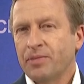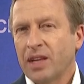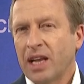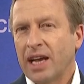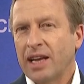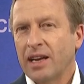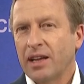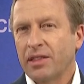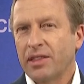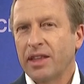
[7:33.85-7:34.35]

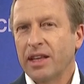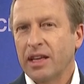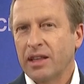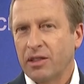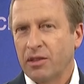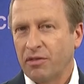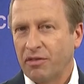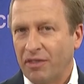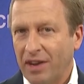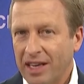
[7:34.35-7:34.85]
And I think
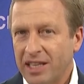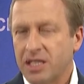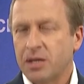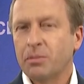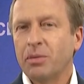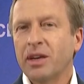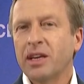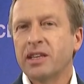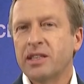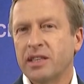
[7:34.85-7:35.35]
the
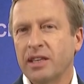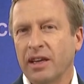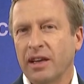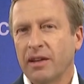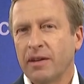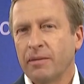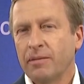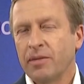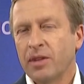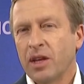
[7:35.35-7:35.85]
flexibility
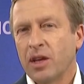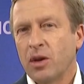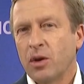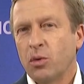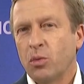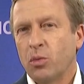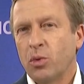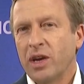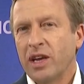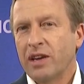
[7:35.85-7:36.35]

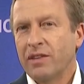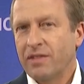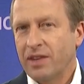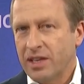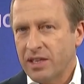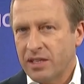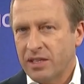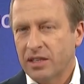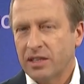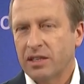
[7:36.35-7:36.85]
we
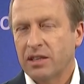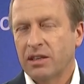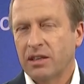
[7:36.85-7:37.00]
invested